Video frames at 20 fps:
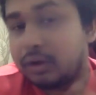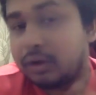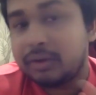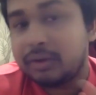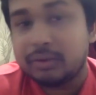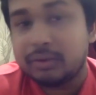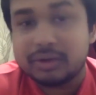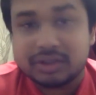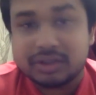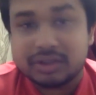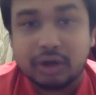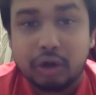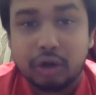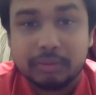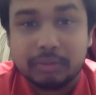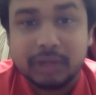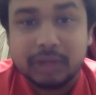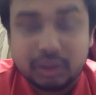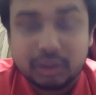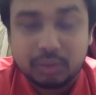you it's
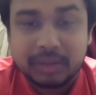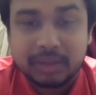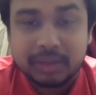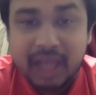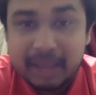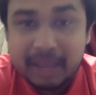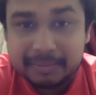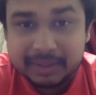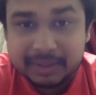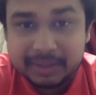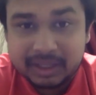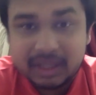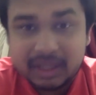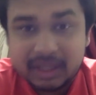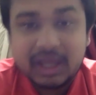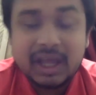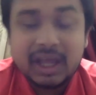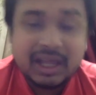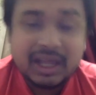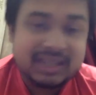normal to be happy.
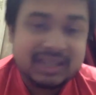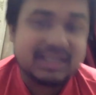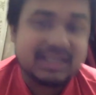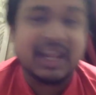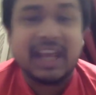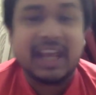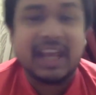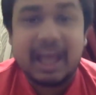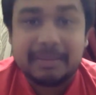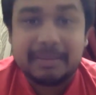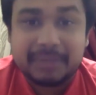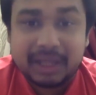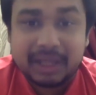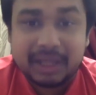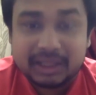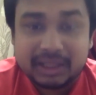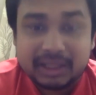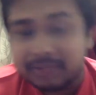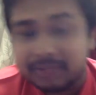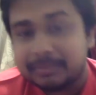Stay happy,
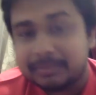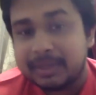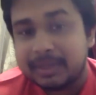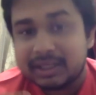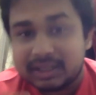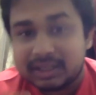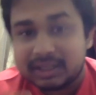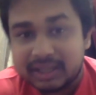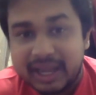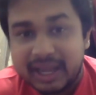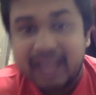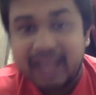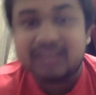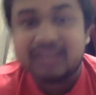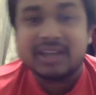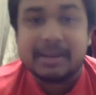and then but next day